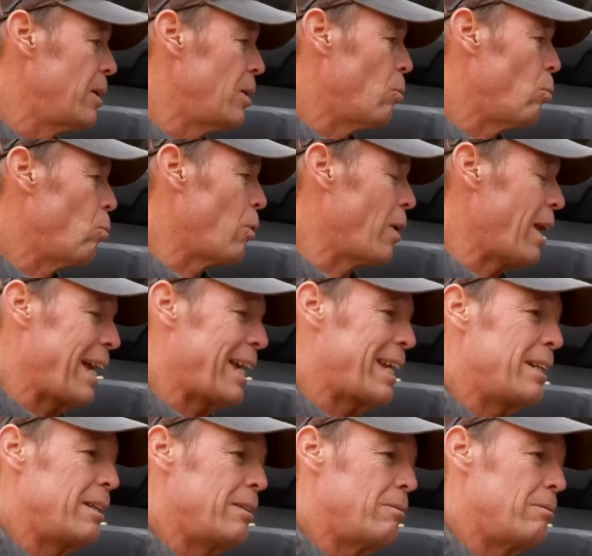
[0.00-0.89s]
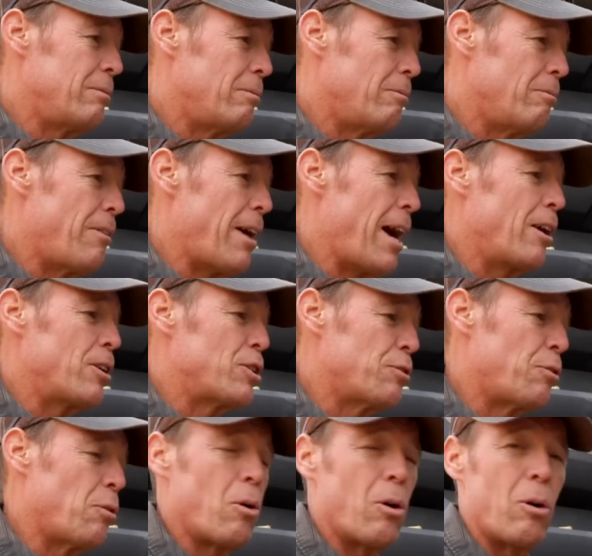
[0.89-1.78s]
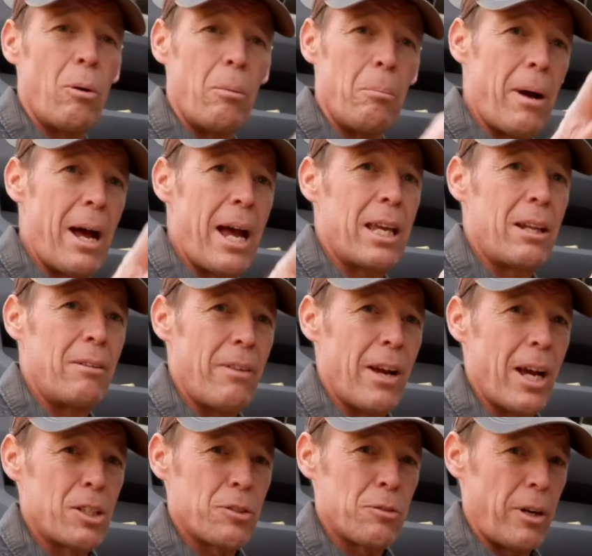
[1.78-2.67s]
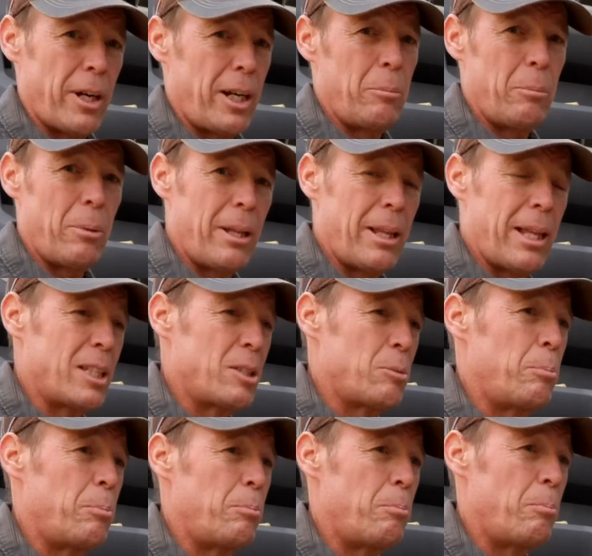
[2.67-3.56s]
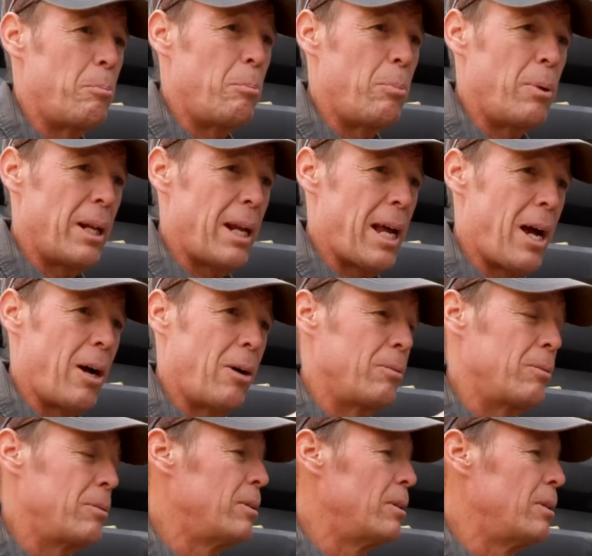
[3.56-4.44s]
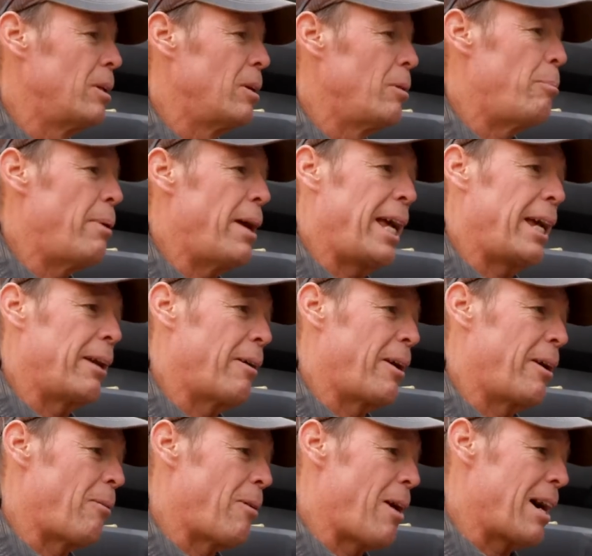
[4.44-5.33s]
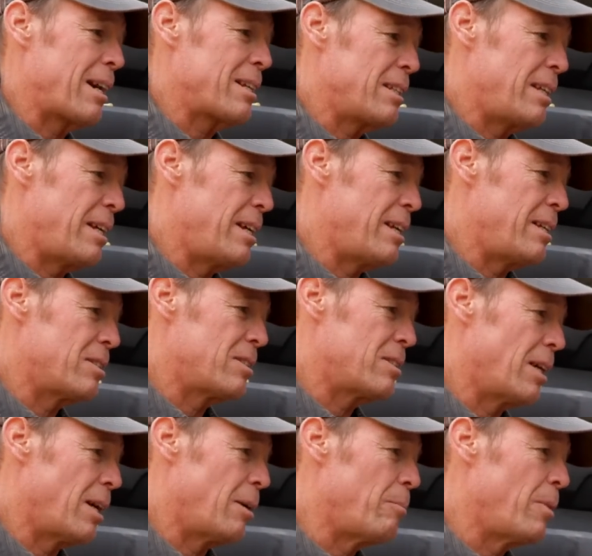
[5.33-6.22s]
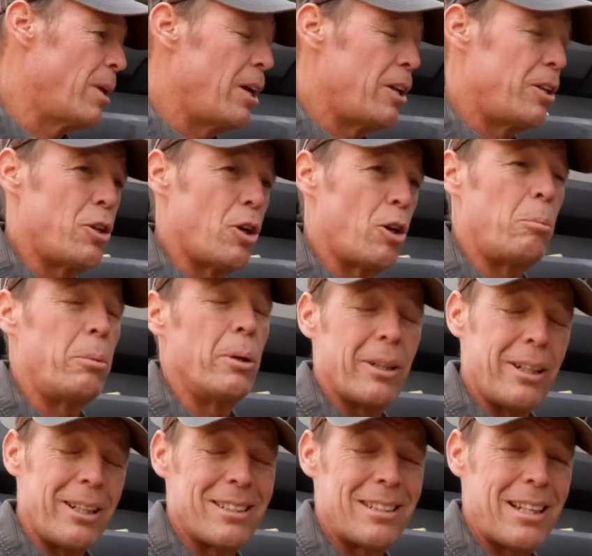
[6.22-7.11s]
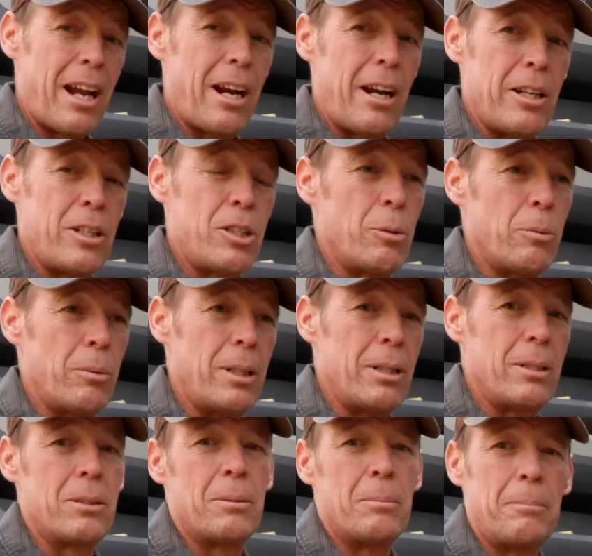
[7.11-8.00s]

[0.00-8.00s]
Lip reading: what I can vouch for, what Mike can vouch for anybody that's been out banging around the rocks is durability is not an issue with these.